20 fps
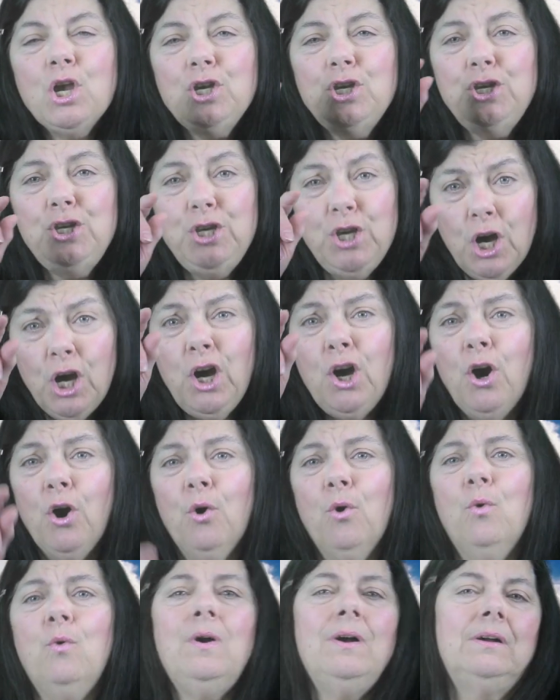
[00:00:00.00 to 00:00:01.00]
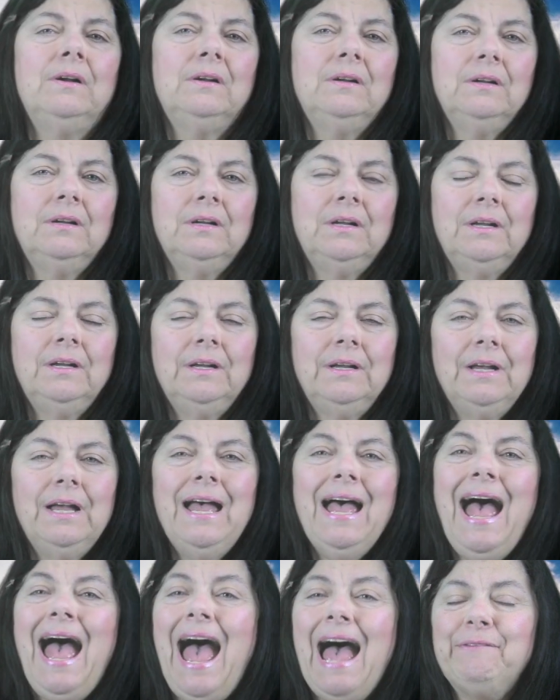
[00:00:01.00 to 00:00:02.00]
You
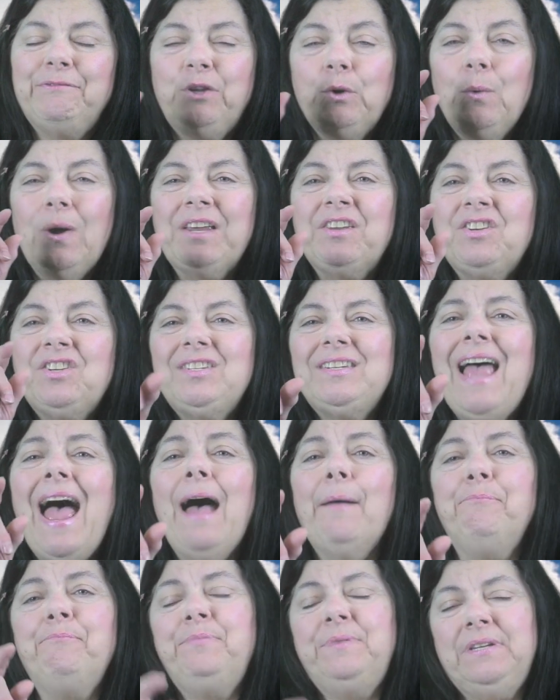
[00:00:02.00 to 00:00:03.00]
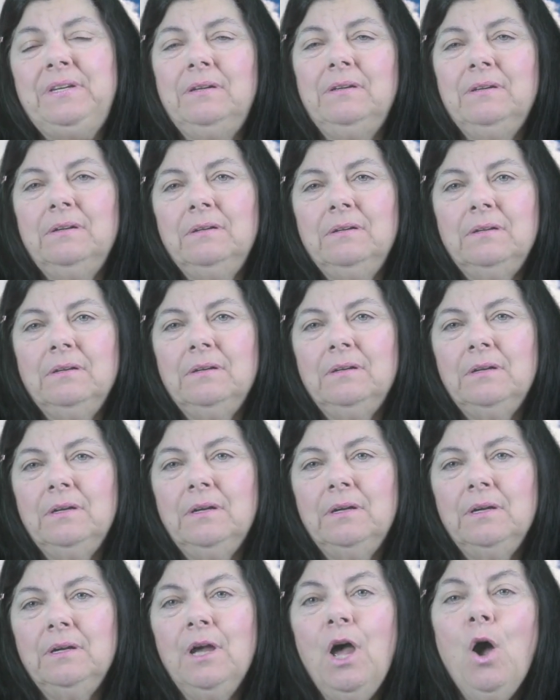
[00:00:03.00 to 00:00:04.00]
have to accept
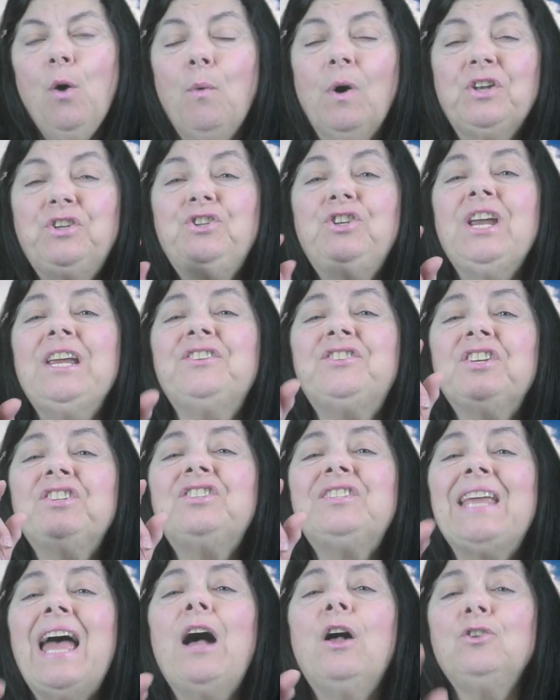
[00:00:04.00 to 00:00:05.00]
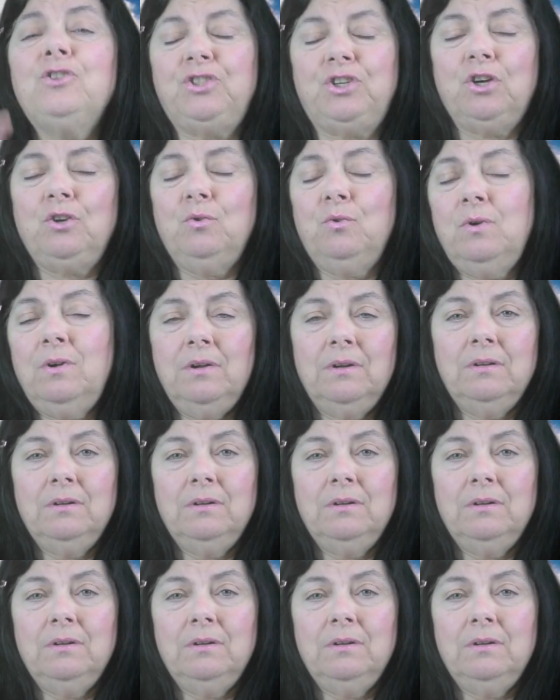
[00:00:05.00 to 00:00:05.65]
what Jesus tells you